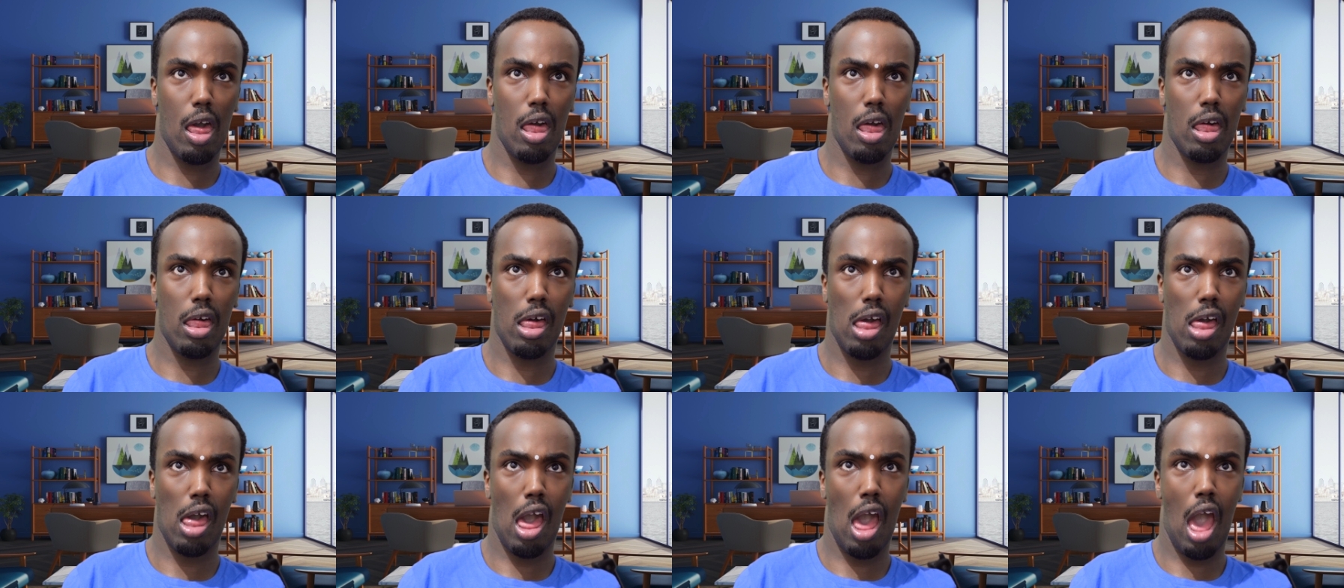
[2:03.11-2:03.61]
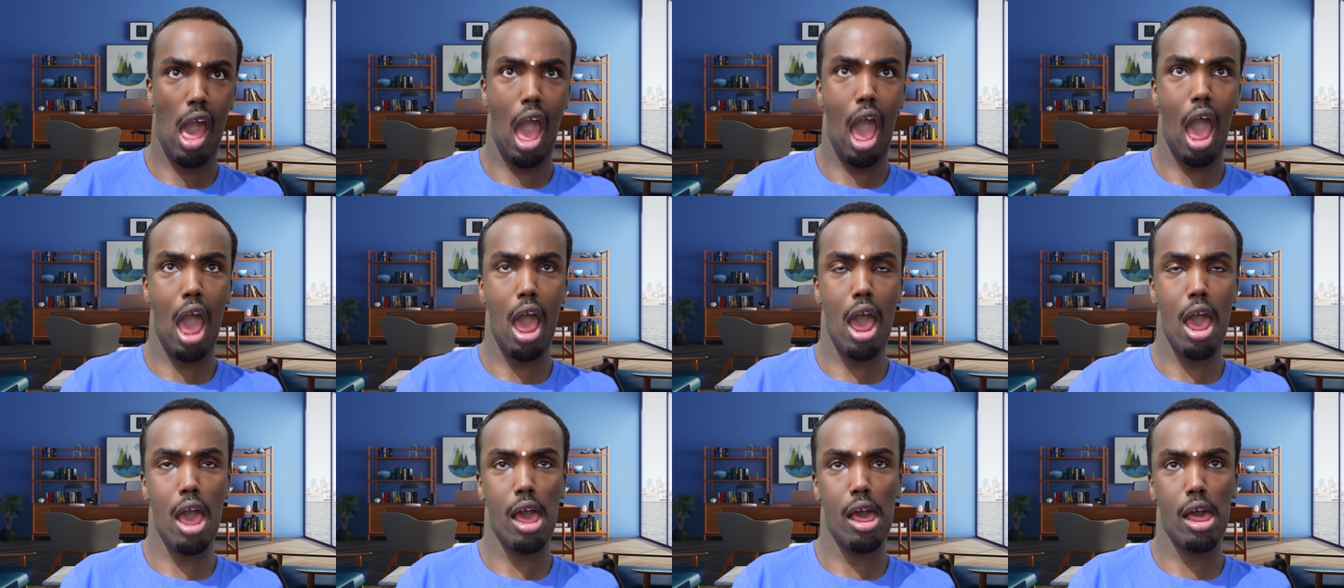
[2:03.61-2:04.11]
That's
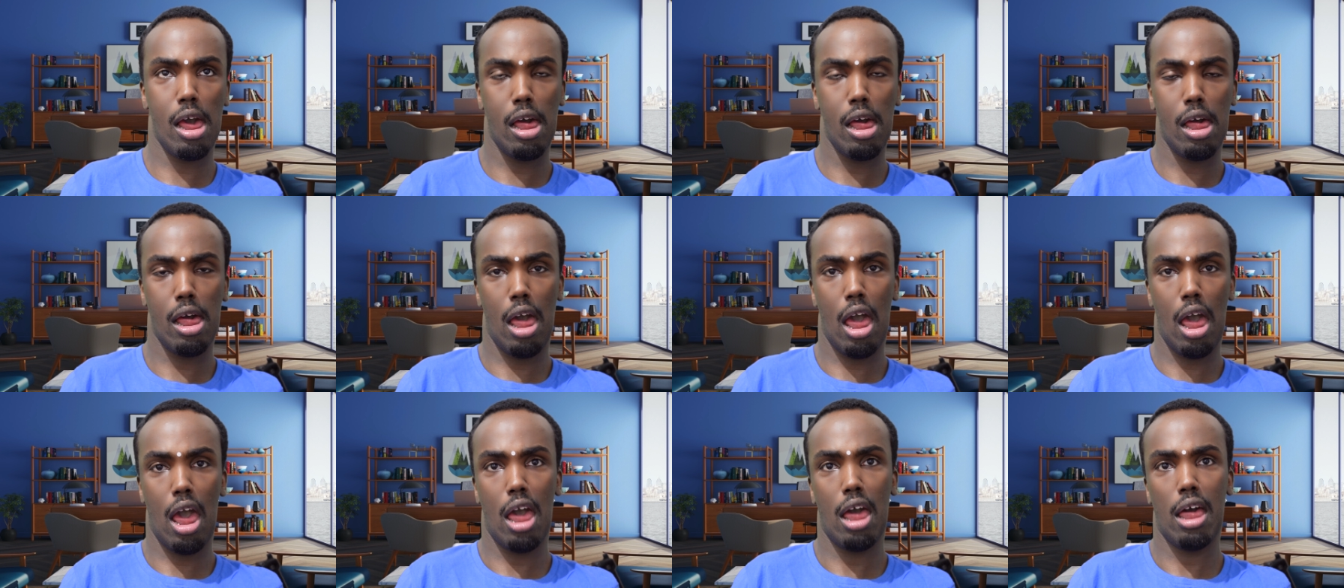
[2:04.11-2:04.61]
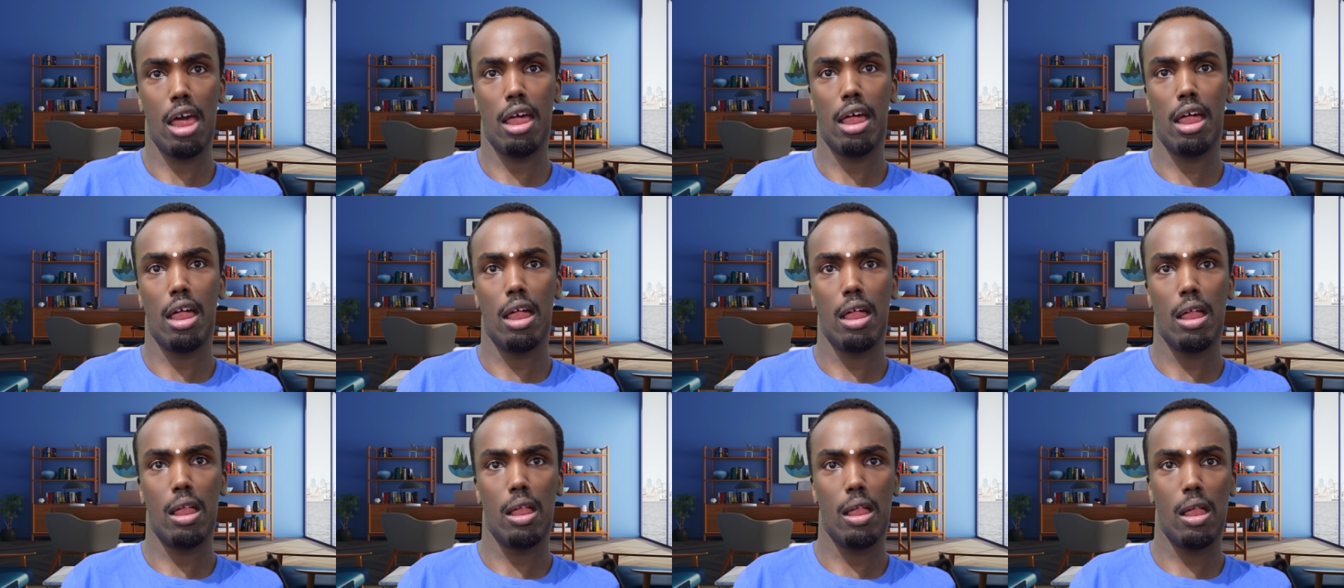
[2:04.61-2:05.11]
right, I said.
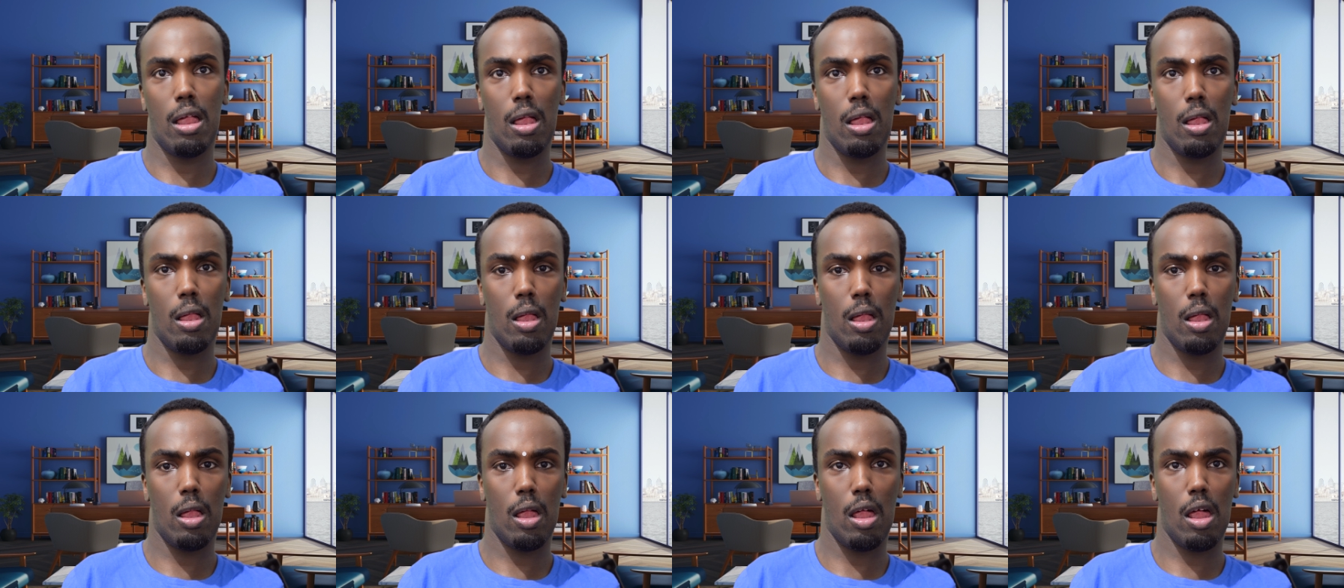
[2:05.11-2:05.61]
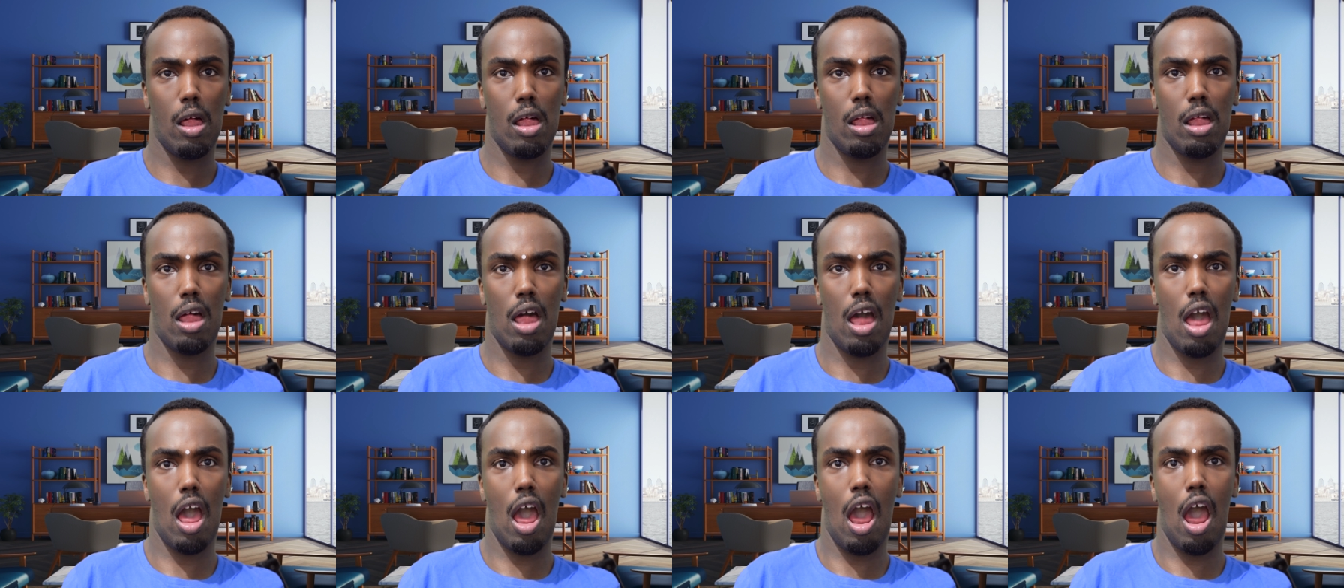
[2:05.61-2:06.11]
I am not
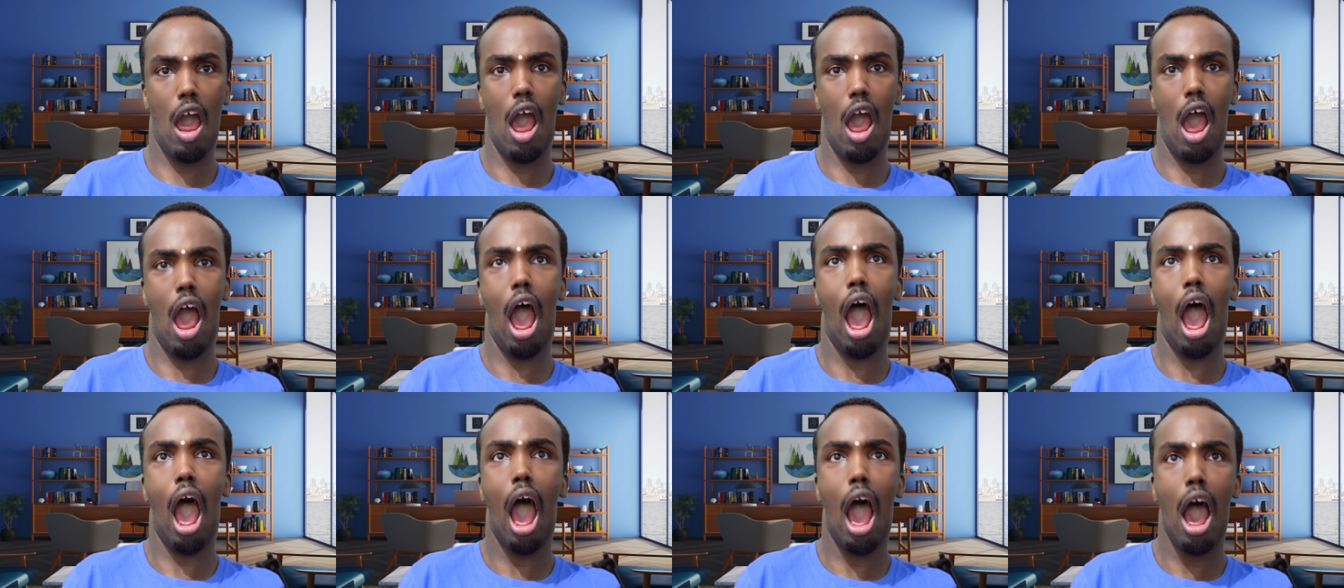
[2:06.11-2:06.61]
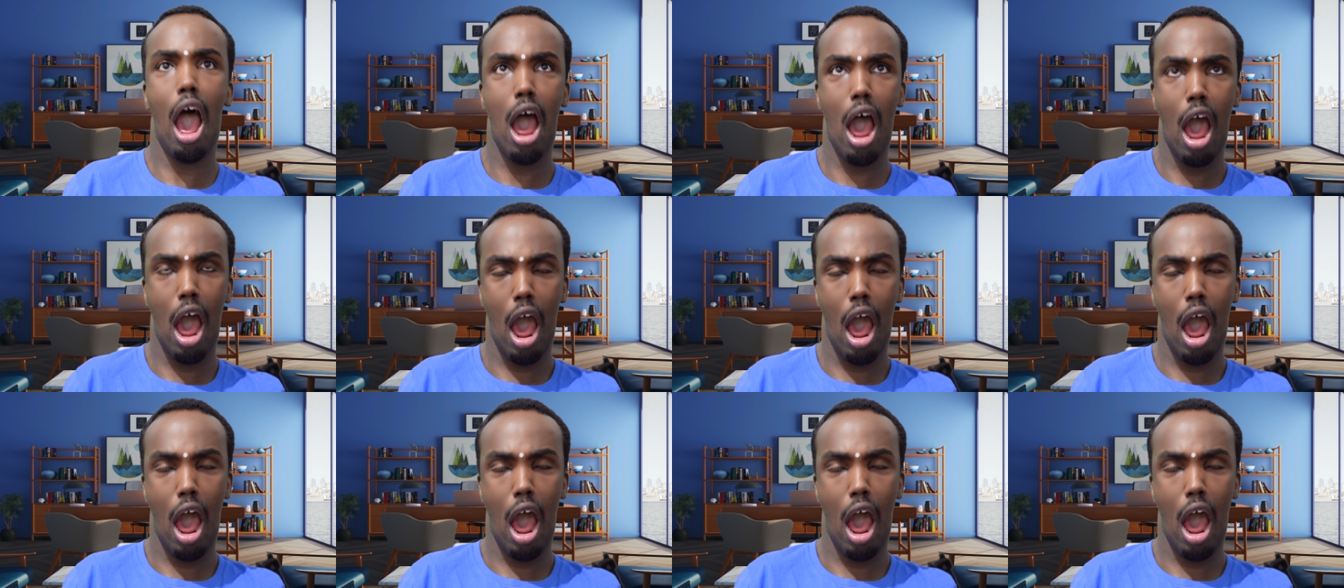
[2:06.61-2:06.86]
disabled.